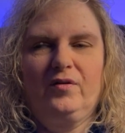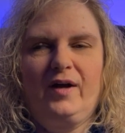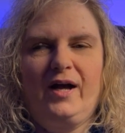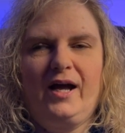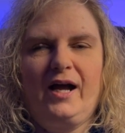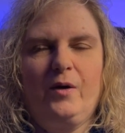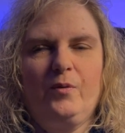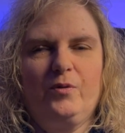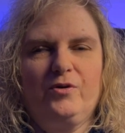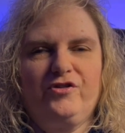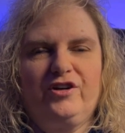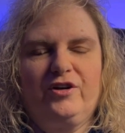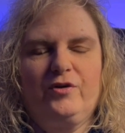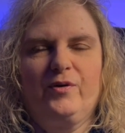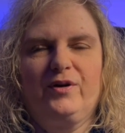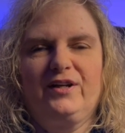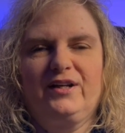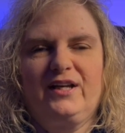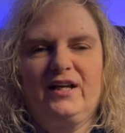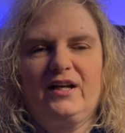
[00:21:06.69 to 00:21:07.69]
How was she
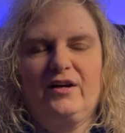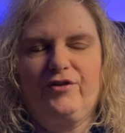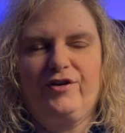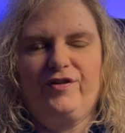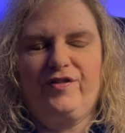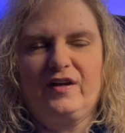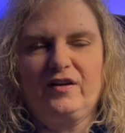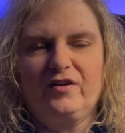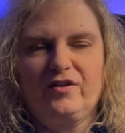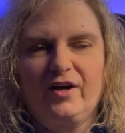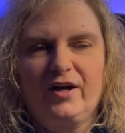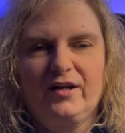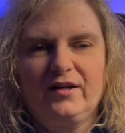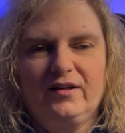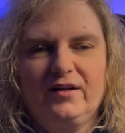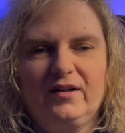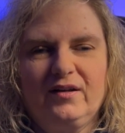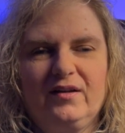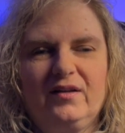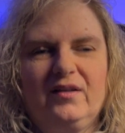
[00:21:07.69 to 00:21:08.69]
going to get everything done?
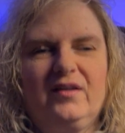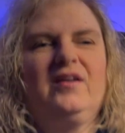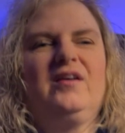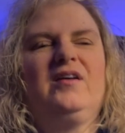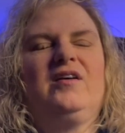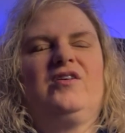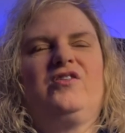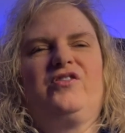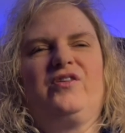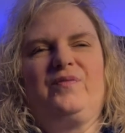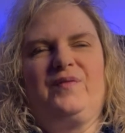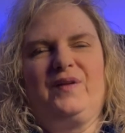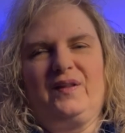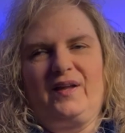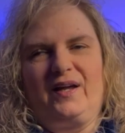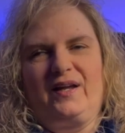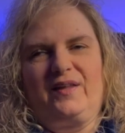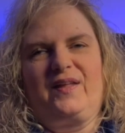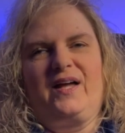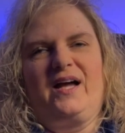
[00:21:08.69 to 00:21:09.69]
Something
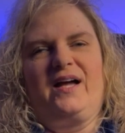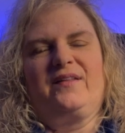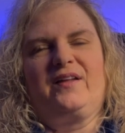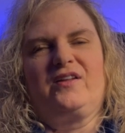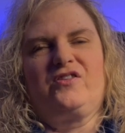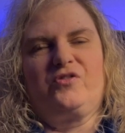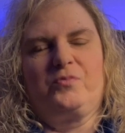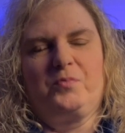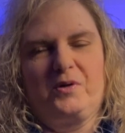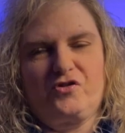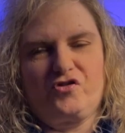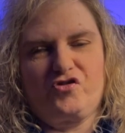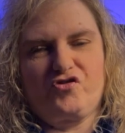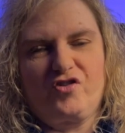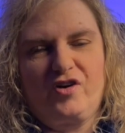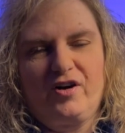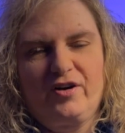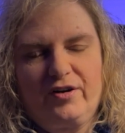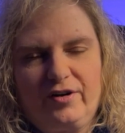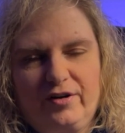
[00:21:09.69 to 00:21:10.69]
like that. That's much
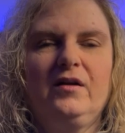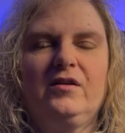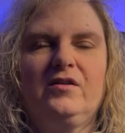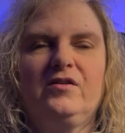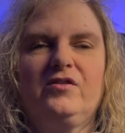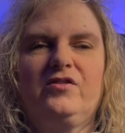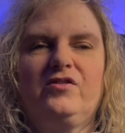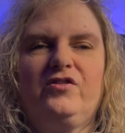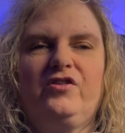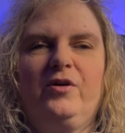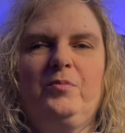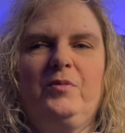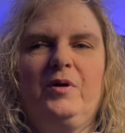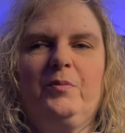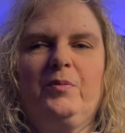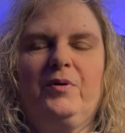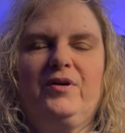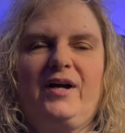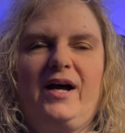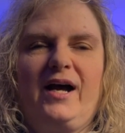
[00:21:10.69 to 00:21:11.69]
stronger. Tip
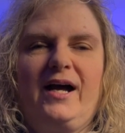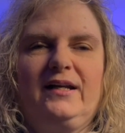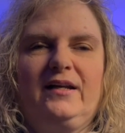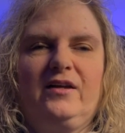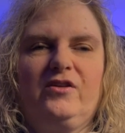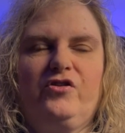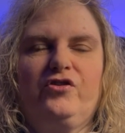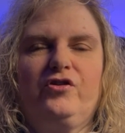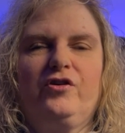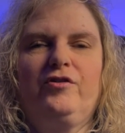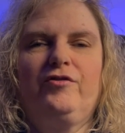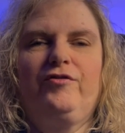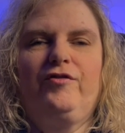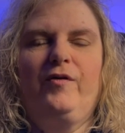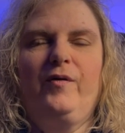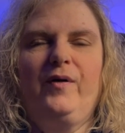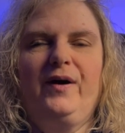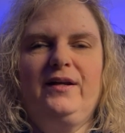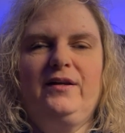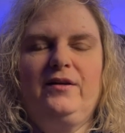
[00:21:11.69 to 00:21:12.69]
number 9 is to
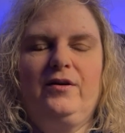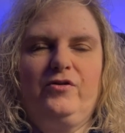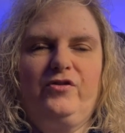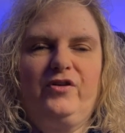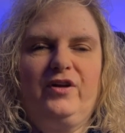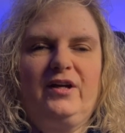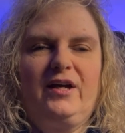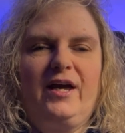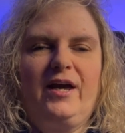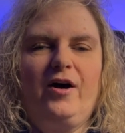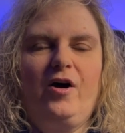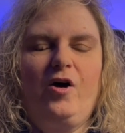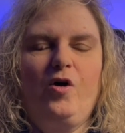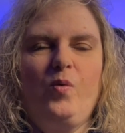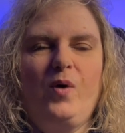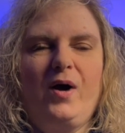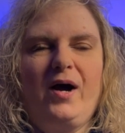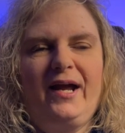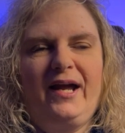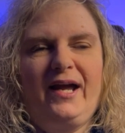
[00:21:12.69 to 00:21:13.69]
avoid using
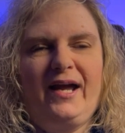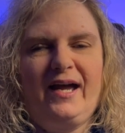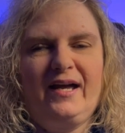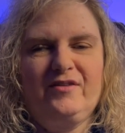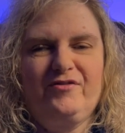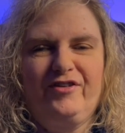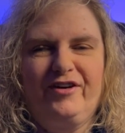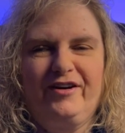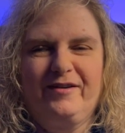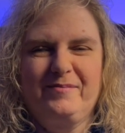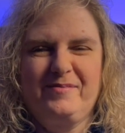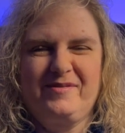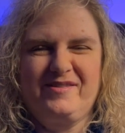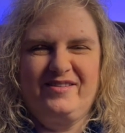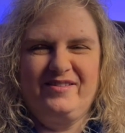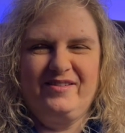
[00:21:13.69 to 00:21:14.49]
ly adverbs.